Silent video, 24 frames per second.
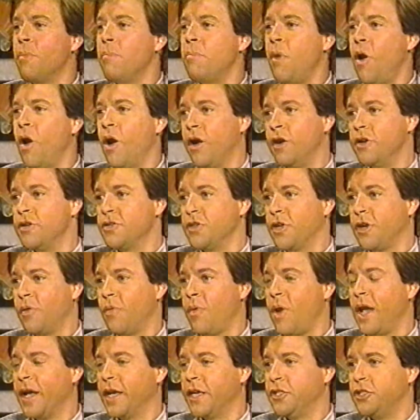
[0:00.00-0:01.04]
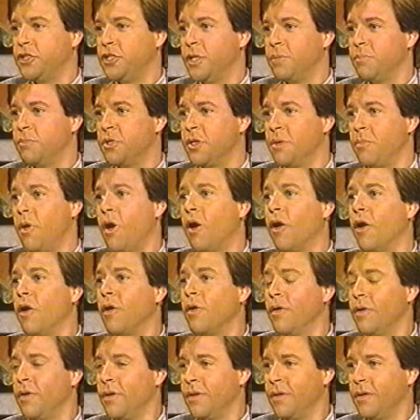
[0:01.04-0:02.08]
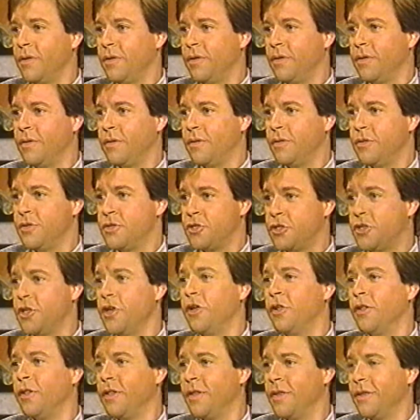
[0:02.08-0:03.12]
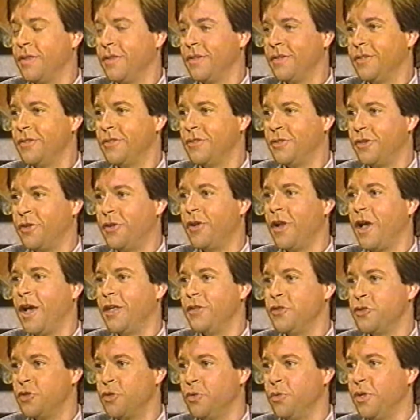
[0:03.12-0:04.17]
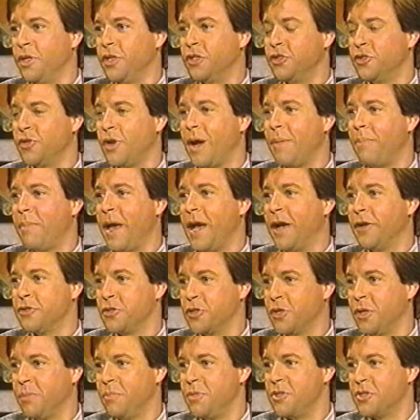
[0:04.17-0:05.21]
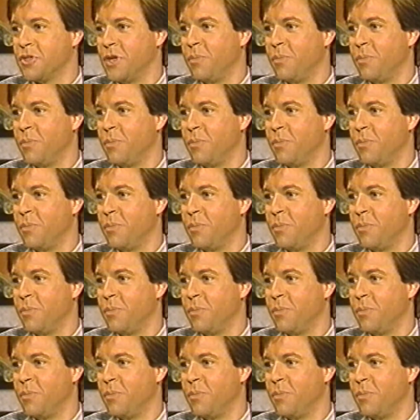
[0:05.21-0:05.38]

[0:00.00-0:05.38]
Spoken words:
to Mars on a rocket ship tomorrow, still, turn on, tune in, drop out, it's going to be